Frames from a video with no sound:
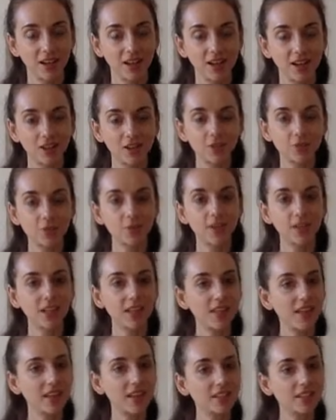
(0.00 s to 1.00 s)
Because really
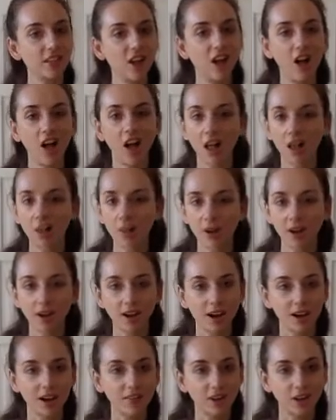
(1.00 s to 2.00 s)
that's the hallmark
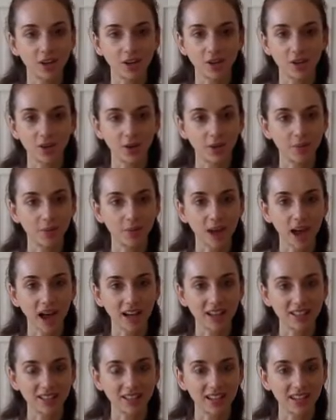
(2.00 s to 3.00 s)
of our yoga
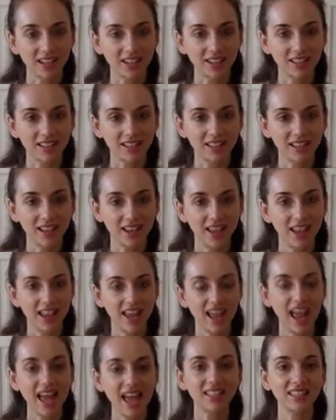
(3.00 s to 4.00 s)
practice.
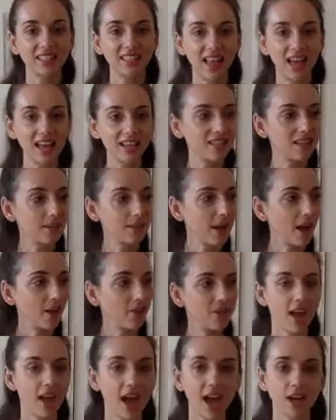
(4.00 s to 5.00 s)
It's less about
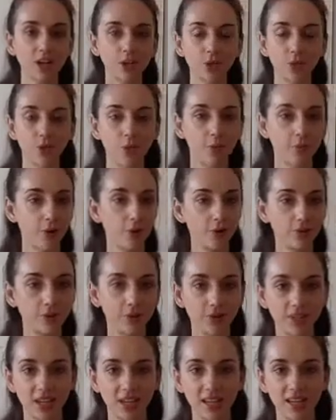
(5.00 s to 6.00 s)
the actual
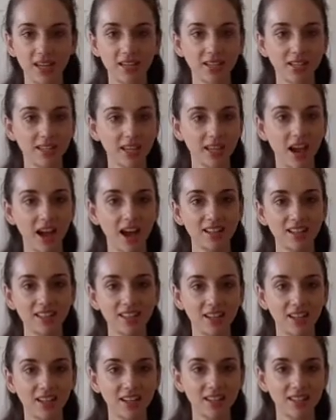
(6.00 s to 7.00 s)
poses, the
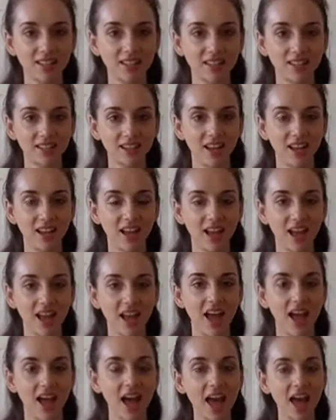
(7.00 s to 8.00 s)
asanas,
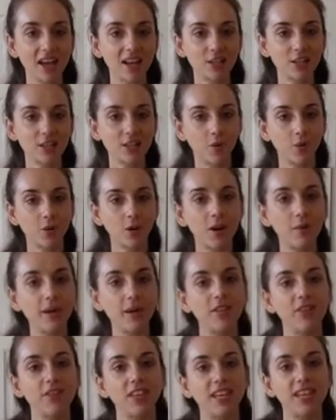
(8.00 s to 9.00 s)
and it's more
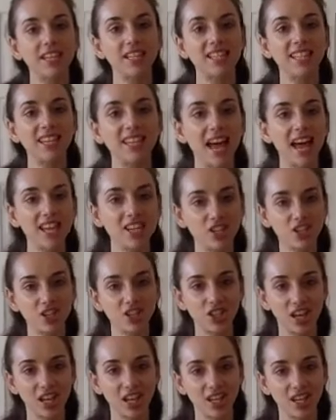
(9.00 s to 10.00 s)
about the
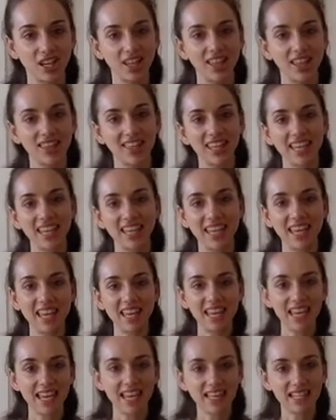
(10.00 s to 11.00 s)
attention, the
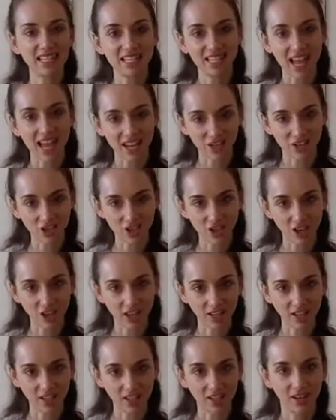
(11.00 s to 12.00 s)

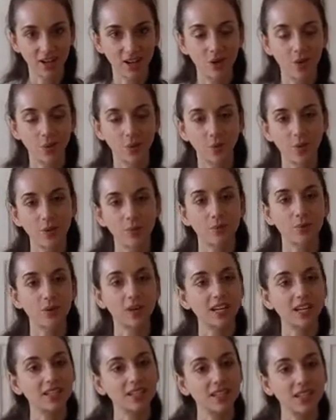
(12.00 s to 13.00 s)
intention we
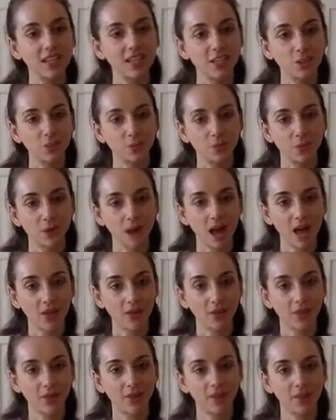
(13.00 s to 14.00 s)
bring to each breath
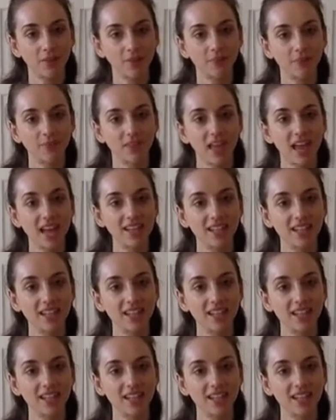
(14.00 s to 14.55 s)
and